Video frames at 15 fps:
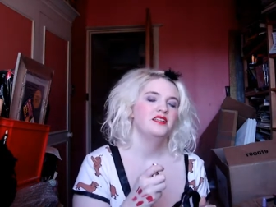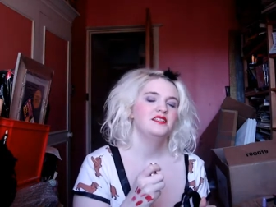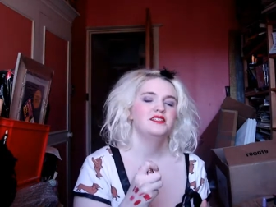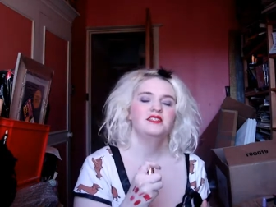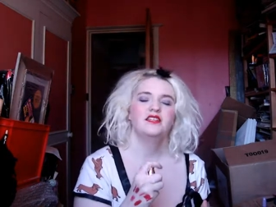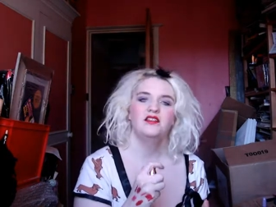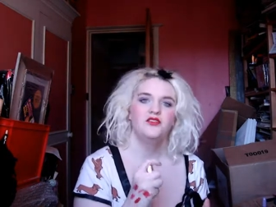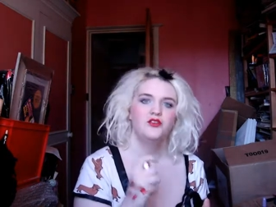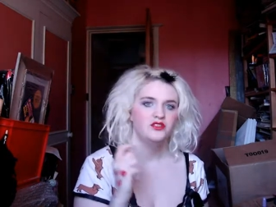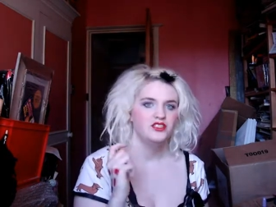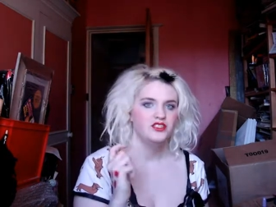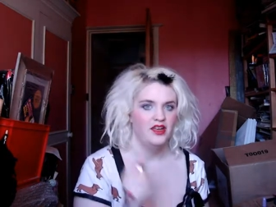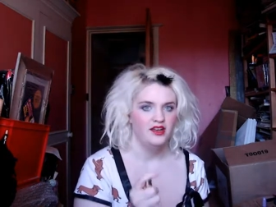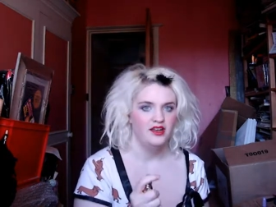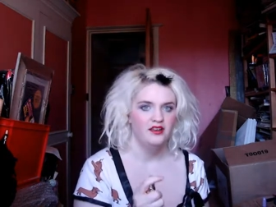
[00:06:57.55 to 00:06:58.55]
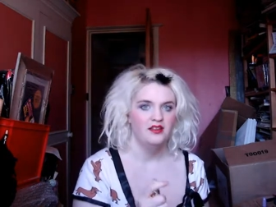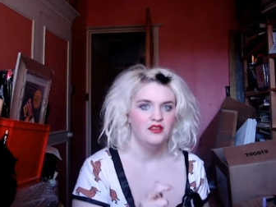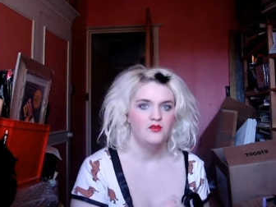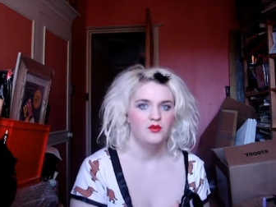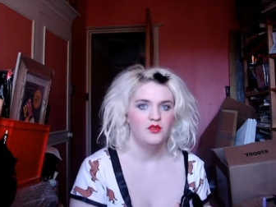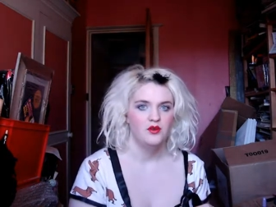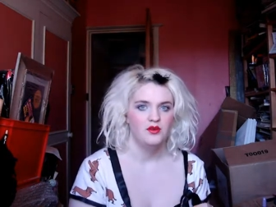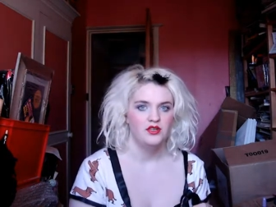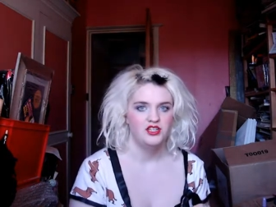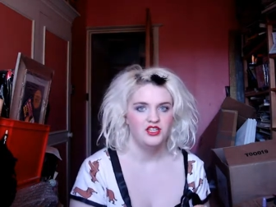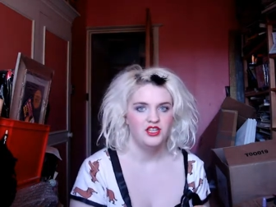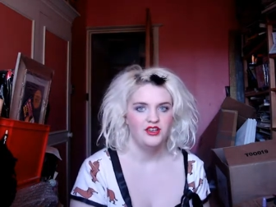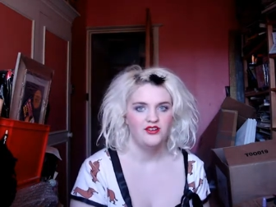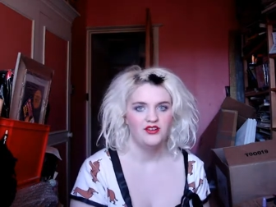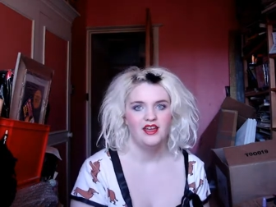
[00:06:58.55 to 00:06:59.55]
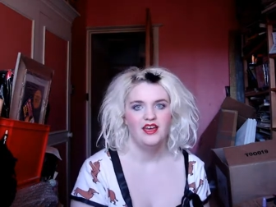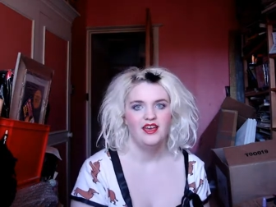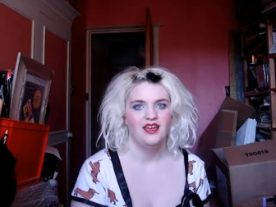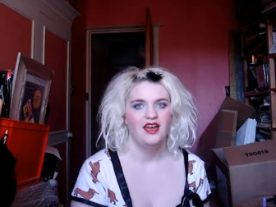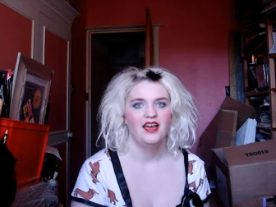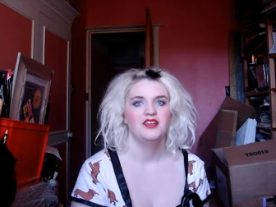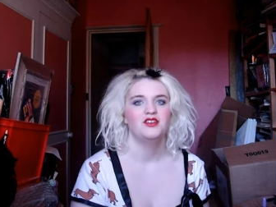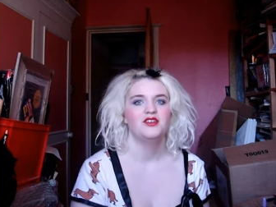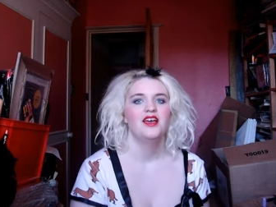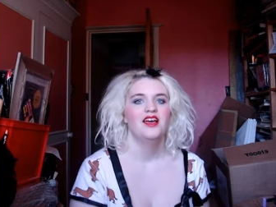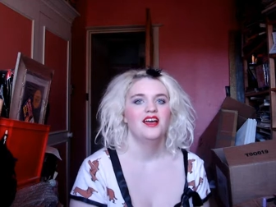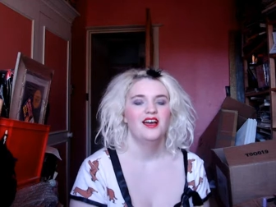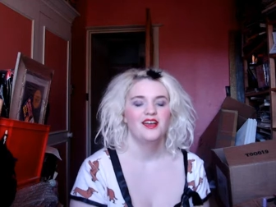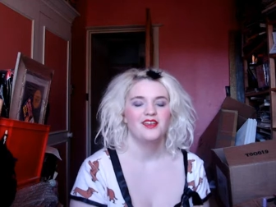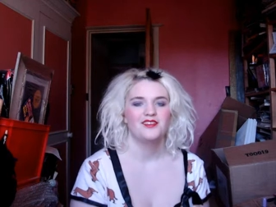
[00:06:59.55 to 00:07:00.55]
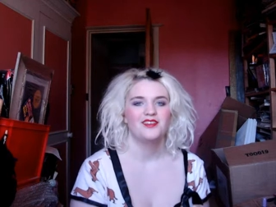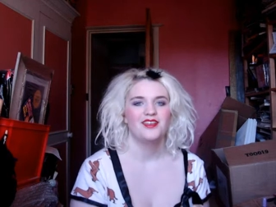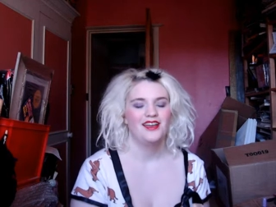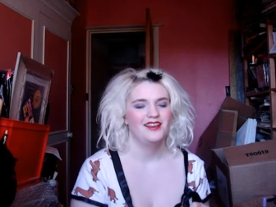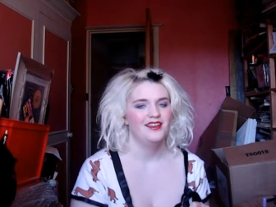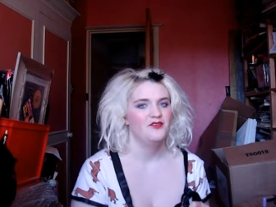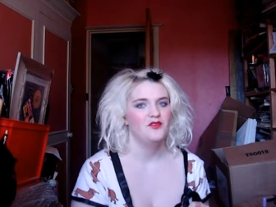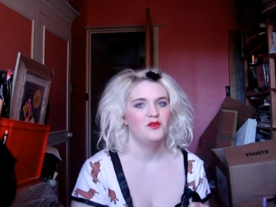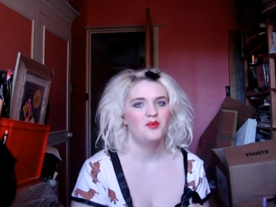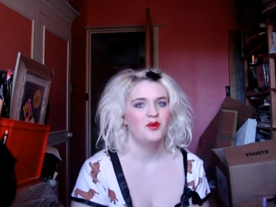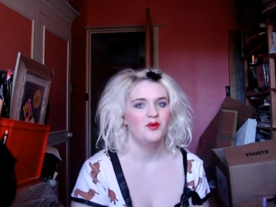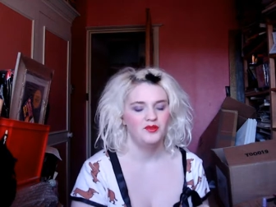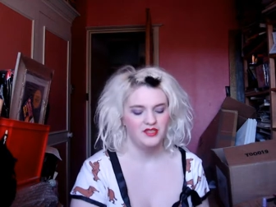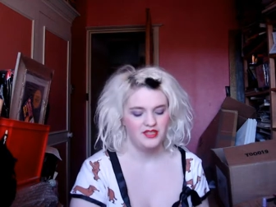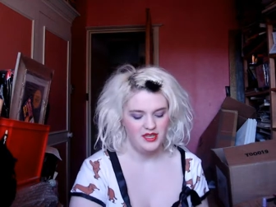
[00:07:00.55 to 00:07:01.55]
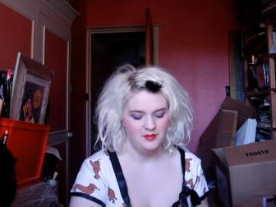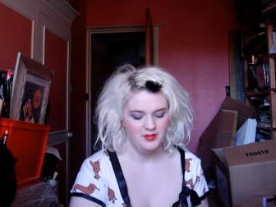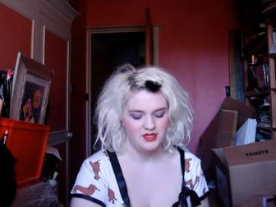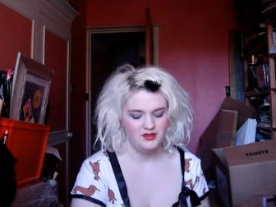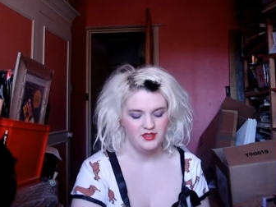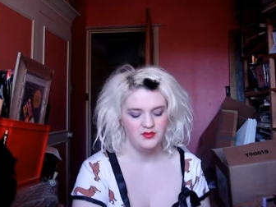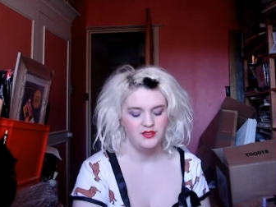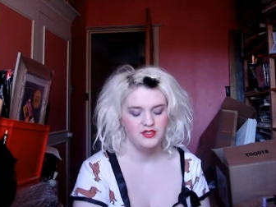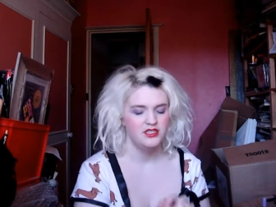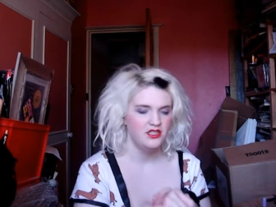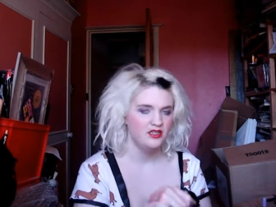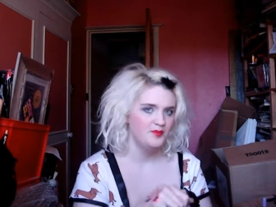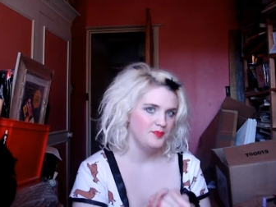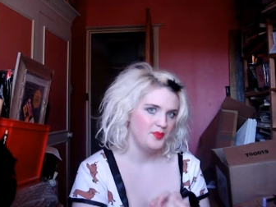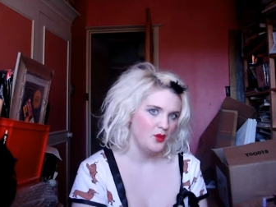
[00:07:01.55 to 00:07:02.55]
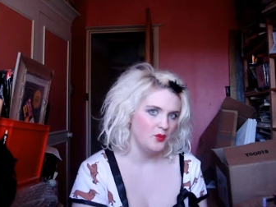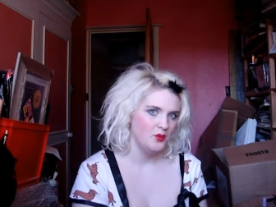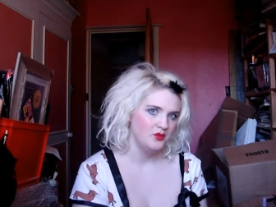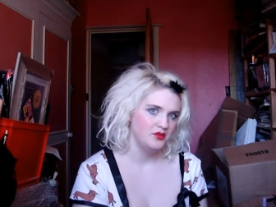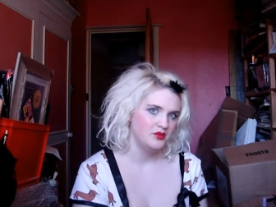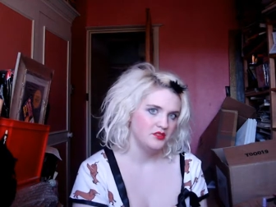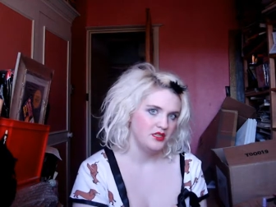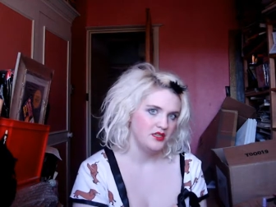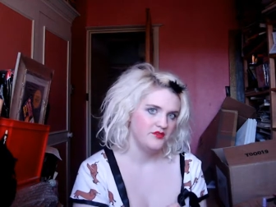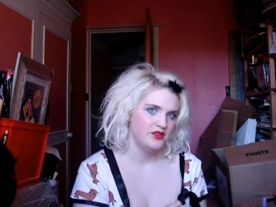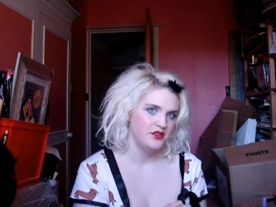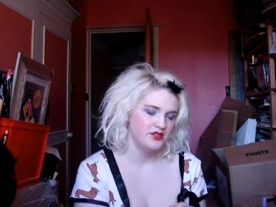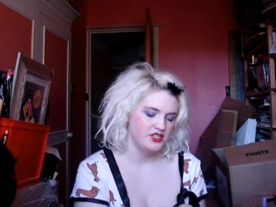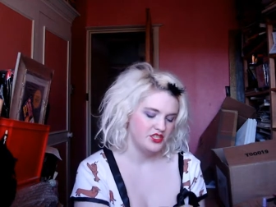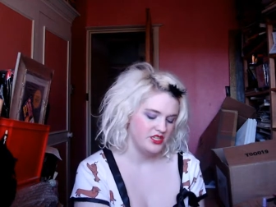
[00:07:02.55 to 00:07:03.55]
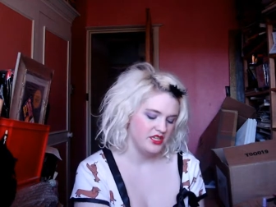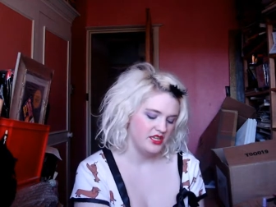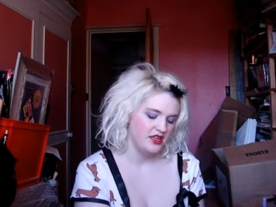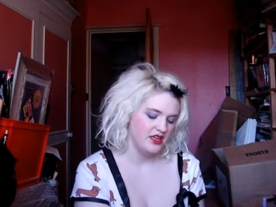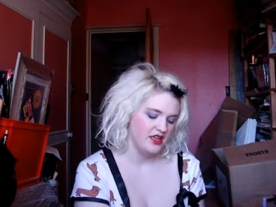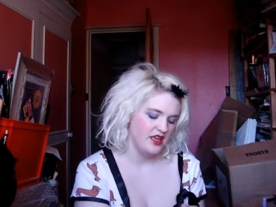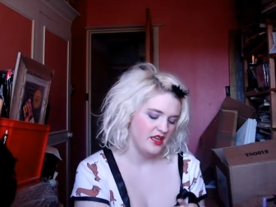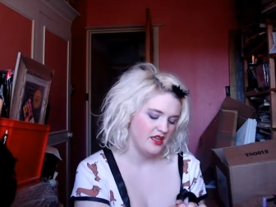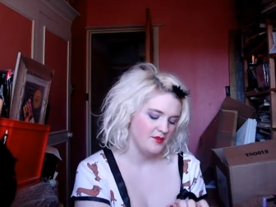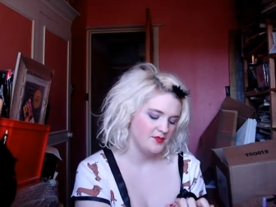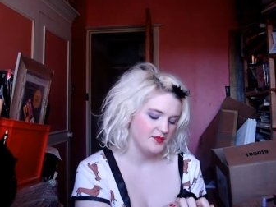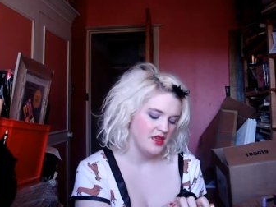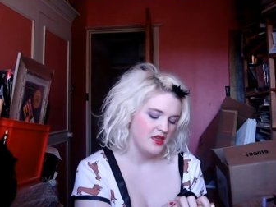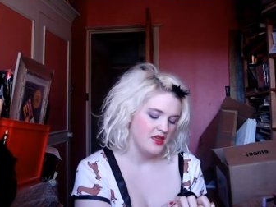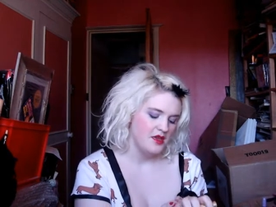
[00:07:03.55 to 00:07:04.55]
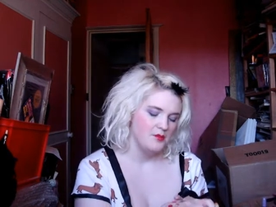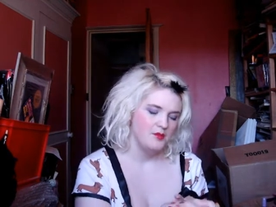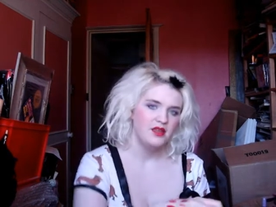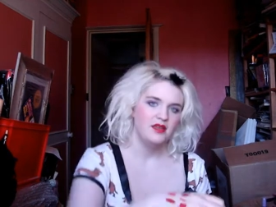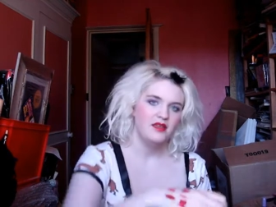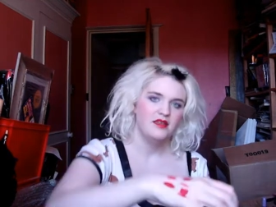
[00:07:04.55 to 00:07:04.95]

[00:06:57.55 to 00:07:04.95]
still not subtle even though it's sheer, and I love a bold lip. So this one's still bold even though it's sheer, but